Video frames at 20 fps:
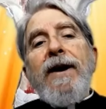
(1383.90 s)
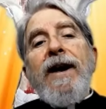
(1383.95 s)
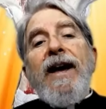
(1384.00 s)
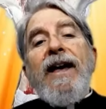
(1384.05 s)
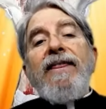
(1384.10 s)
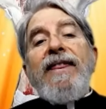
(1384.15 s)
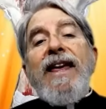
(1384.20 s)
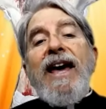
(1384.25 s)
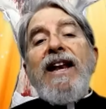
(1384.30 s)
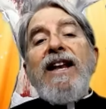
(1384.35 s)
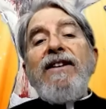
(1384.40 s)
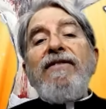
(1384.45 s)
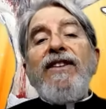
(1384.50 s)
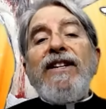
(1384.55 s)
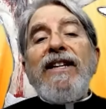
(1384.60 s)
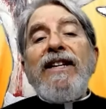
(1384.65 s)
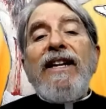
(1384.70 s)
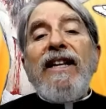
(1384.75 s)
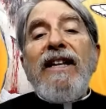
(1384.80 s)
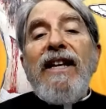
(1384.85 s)
that have
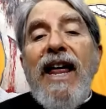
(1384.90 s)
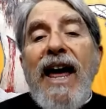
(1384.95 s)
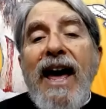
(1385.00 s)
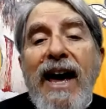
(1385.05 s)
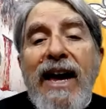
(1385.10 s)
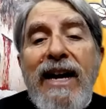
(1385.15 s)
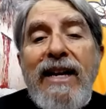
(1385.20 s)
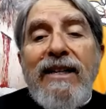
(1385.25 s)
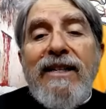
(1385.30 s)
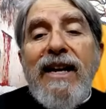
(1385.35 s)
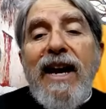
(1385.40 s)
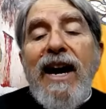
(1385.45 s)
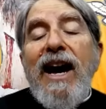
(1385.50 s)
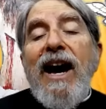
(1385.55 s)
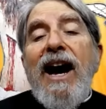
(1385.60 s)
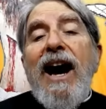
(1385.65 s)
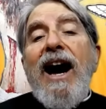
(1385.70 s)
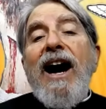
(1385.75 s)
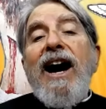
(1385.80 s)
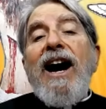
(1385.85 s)
inclined
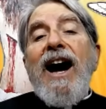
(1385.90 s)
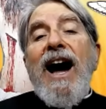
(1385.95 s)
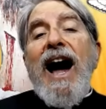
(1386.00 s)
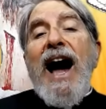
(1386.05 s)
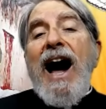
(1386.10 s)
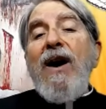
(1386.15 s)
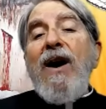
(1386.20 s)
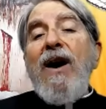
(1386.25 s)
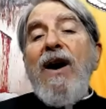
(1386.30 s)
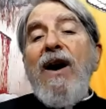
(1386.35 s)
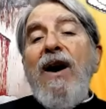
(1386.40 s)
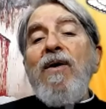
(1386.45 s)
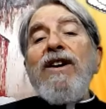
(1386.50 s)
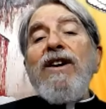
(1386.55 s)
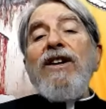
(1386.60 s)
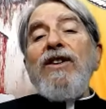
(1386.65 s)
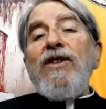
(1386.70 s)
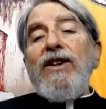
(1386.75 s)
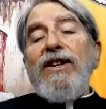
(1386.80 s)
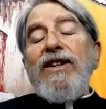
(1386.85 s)
our
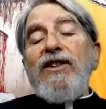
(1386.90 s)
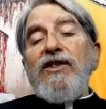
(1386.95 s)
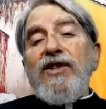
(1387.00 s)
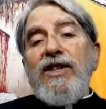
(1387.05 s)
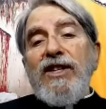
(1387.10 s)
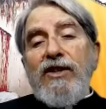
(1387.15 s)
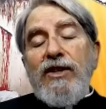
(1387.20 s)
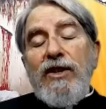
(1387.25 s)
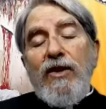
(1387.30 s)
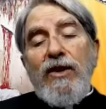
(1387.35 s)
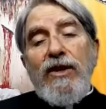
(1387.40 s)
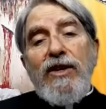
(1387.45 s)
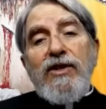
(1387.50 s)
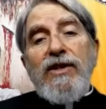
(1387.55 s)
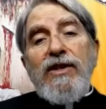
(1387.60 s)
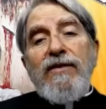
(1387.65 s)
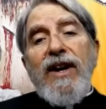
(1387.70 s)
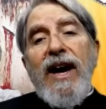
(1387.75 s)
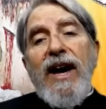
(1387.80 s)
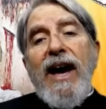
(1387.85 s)
goodness, the goodness of
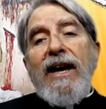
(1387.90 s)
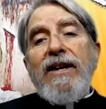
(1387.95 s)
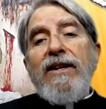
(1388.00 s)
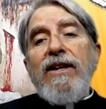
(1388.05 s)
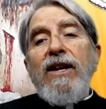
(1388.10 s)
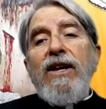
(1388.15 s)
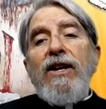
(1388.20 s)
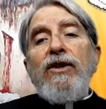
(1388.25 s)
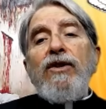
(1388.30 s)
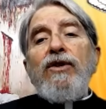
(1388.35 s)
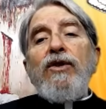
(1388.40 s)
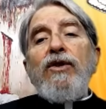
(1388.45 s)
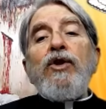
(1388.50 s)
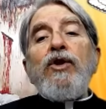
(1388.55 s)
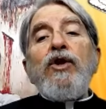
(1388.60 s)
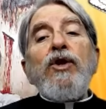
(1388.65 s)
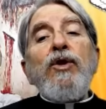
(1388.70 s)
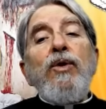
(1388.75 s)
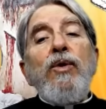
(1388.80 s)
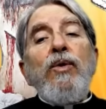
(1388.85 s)
God, to
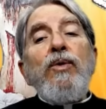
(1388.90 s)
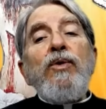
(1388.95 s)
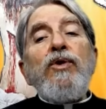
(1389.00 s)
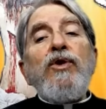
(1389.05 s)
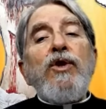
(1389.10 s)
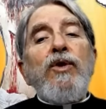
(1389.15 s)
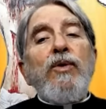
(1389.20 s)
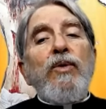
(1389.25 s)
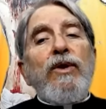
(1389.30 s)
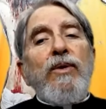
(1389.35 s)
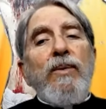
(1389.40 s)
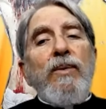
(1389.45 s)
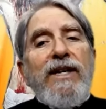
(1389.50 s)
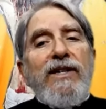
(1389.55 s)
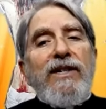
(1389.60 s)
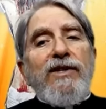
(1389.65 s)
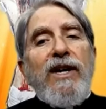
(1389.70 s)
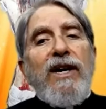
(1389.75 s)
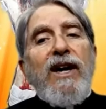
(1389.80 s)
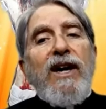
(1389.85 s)
choose you,
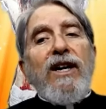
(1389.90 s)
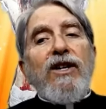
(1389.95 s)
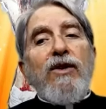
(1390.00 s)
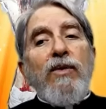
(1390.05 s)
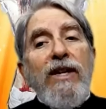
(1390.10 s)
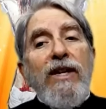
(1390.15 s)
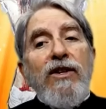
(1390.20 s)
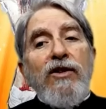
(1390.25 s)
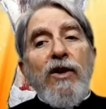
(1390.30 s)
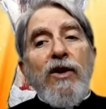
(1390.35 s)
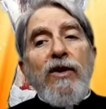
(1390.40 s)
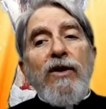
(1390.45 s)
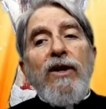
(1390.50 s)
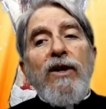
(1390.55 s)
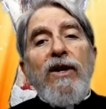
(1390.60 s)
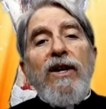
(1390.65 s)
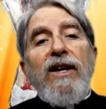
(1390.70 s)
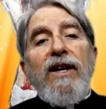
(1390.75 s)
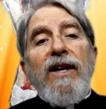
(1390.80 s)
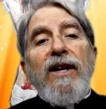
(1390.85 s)
Lisa, a creature,
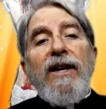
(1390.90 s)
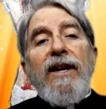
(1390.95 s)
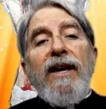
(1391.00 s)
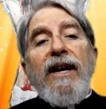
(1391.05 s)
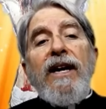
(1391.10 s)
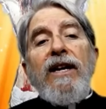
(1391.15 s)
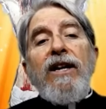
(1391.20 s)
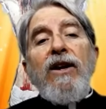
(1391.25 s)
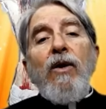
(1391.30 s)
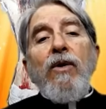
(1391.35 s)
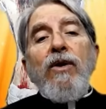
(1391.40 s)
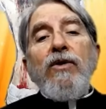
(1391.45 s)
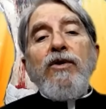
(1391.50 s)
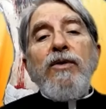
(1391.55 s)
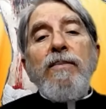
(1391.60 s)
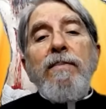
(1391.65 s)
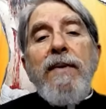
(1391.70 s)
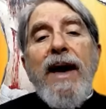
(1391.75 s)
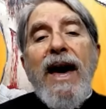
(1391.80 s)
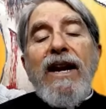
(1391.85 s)
in order to
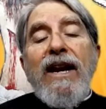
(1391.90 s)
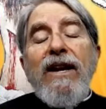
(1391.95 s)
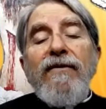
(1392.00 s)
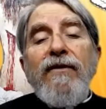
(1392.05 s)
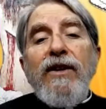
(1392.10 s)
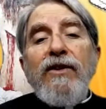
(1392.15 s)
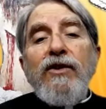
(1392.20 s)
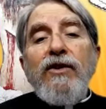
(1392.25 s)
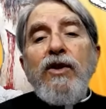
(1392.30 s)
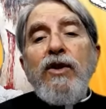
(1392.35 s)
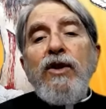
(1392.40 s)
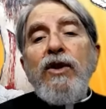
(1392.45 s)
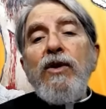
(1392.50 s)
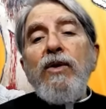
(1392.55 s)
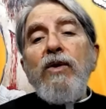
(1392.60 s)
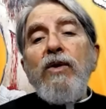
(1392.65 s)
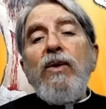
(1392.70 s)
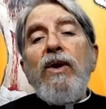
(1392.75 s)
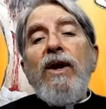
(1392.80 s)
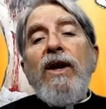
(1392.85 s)
manifest to
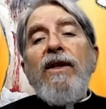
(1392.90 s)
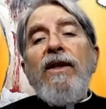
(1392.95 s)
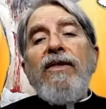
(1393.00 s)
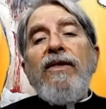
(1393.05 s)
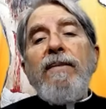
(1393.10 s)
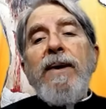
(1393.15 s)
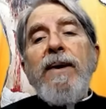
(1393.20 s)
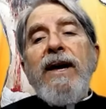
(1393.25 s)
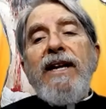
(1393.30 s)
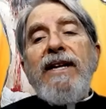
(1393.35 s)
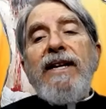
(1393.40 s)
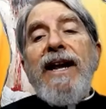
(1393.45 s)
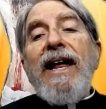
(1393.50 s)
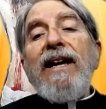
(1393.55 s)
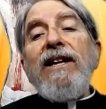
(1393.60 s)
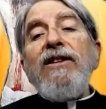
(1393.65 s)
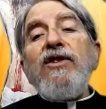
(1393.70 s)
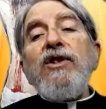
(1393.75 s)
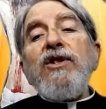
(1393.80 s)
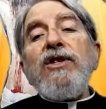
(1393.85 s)
you the many
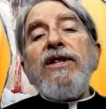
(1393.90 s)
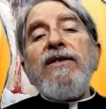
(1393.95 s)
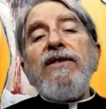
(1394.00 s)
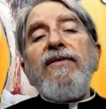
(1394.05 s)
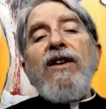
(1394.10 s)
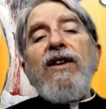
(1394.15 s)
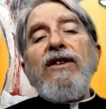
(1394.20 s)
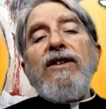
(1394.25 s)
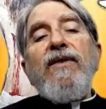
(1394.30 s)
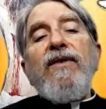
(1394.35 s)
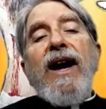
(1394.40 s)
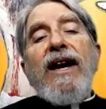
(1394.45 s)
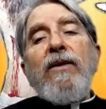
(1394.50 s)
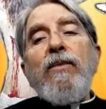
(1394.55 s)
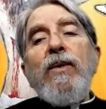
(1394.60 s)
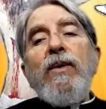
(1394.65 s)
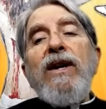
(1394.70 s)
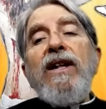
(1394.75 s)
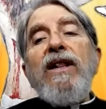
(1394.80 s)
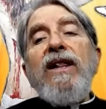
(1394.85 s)
knowledges of our divine
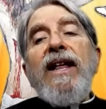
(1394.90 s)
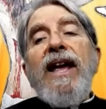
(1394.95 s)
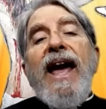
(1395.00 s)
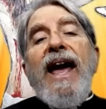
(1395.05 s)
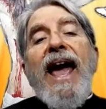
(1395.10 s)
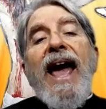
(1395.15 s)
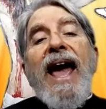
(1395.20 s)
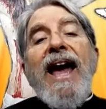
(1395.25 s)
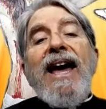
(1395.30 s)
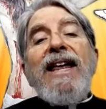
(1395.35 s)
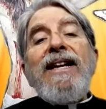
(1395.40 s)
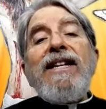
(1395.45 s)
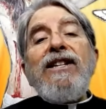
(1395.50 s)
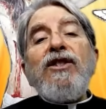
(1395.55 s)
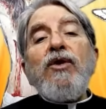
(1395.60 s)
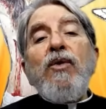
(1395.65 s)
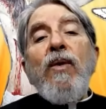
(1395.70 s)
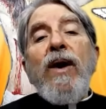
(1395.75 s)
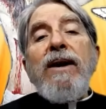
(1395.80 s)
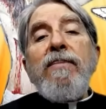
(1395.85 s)
will and its
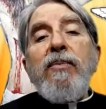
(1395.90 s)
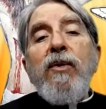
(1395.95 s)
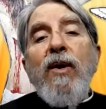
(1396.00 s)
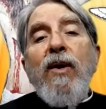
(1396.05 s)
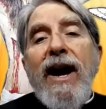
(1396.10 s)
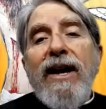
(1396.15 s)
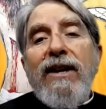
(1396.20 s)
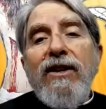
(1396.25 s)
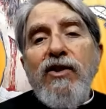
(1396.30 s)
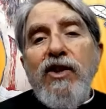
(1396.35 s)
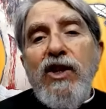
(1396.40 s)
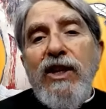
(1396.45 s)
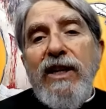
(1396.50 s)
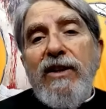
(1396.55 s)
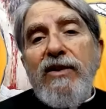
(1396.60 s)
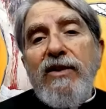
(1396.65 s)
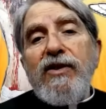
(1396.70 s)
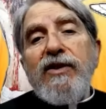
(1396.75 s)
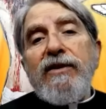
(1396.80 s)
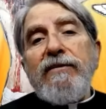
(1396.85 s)
great
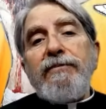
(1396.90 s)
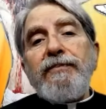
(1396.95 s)
prodigies.